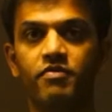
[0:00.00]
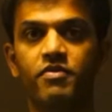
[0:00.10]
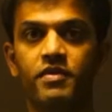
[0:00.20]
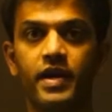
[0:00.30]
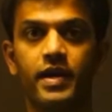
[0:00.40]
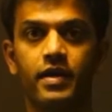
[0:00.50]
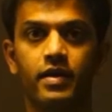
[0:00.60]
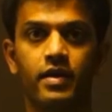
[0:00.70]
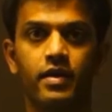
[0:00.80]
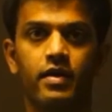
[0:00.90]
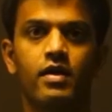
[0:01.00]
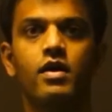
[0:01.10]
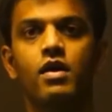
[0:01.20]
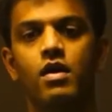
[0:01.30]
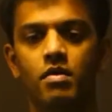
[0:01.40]
of the deck.
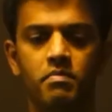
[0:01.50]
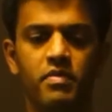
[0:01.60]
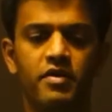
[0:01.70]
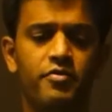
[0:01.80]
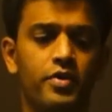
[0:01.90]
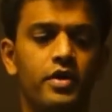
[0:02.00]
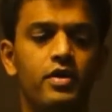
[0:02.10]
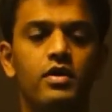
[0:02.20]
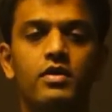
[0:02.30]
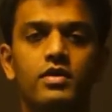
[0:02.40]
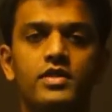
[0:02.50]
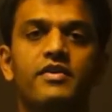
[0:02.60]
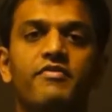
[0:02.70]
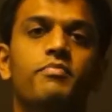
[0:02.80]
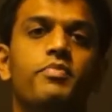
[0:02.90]
If you hear a
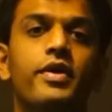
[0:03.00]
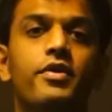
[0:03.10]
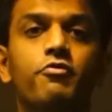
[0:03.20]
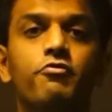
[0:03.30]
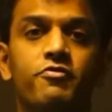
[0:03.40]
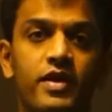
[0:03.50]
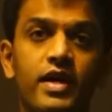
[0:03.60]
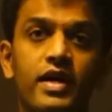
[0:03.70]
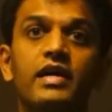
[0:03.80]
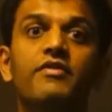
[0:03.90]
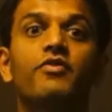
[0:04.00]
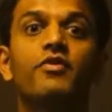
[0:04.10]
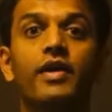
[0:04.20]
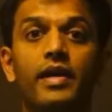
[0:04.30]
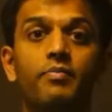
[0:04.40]
7.25
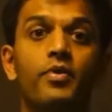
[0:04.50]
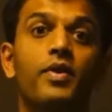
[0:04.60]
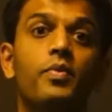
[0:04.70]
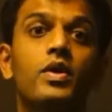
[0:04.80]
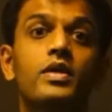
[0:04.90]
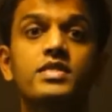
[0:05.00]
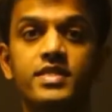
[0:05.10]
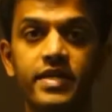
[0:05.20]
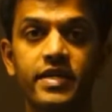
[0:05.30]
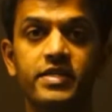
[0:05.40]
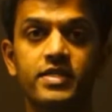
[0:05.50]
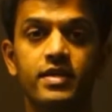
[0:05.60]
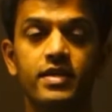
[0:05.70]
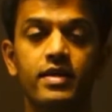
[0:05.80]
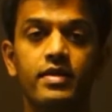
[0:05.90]
or
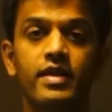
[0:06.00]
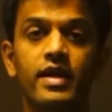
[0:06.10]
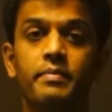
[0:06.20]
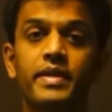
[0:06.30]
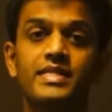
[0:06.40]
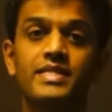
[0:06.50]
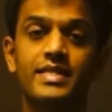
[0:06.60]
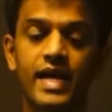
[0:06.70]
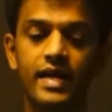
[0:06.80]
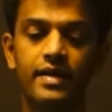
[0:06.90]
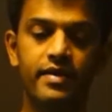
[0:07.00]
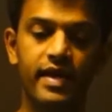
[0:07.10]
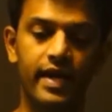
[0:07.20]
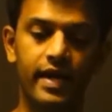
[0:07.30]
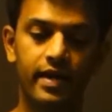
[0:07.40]
8.16, that means that
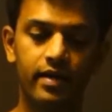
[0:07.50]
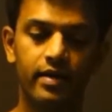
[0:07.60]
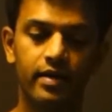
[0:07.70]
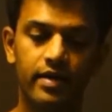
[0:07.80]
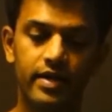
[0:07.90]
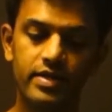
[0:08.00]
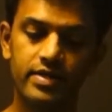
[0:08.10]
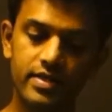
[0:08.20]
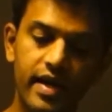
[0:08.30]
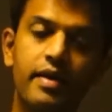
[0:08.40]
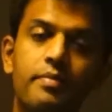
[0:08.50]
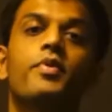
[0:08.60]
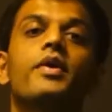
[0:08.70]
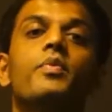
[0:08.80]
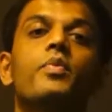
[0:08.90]
deck is
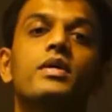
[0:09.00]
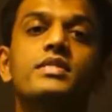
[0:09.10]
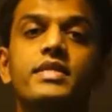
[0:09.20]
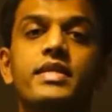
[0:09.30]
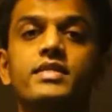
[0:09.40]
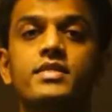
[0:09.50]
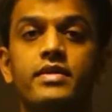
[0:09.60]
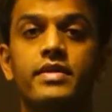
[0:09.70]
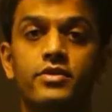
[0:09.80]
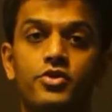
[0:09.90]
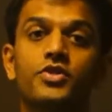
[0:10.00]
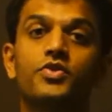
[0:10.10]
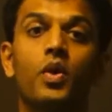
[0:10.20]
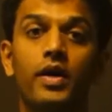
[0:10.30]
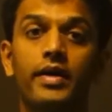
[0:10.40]
8.16
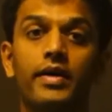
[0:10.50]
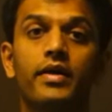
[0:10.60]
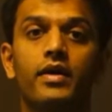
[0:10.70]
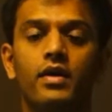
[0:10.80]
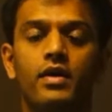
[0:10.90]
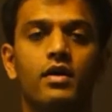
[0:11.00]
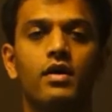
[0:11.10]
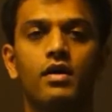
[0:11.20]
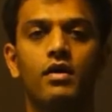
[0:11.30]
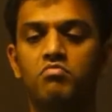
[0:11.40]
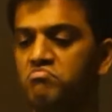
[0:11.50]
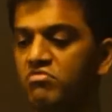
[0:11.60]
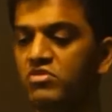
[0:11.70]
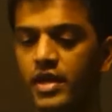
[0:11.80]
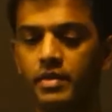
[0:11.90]
inches wide.
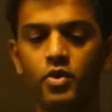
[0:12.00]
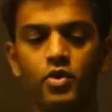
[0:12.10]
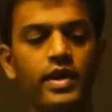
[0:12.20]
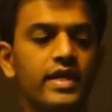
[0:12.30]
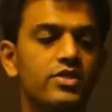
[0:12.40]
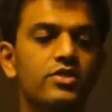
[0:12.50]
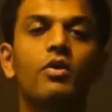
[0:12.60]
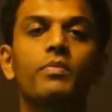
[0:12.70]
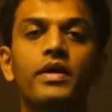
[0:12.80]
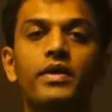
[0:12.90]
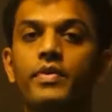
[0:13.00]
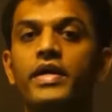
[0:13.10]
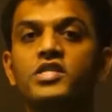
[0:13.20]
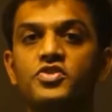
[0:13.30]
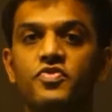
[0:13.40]
Skateboard decks normally
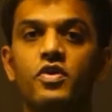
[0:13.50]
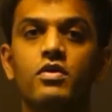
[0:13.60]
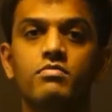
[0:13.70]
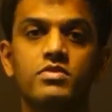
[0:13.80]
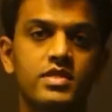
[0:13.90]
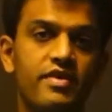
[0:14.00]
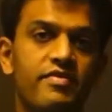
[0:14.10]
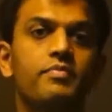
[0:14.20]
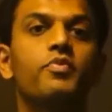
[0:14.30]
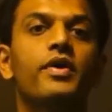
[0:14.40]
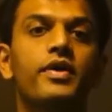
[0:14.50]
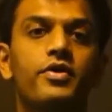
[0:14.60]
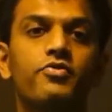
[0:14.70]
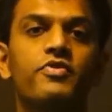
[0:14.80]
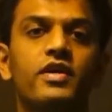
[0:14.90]
range from
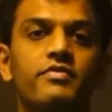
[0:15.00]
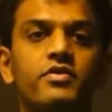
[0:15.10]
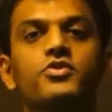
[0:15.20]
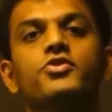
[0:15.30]
7.25